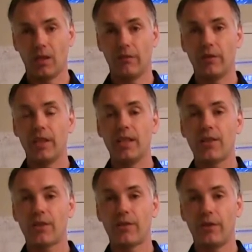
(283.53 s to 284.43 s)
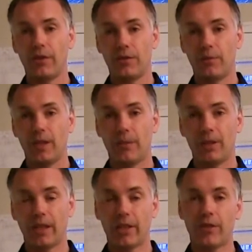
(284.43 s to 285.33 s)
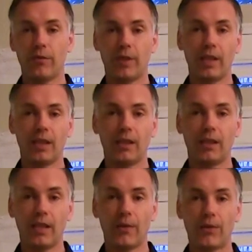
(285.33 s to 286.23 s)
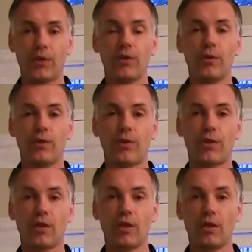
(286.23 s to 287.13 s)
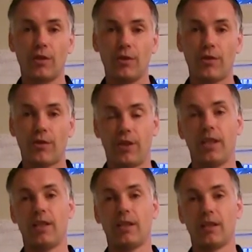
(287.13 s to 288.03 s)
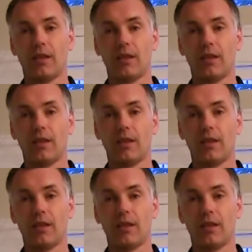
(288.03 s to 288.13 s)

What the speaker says: for each 32-bit application running, and that was a huge thing,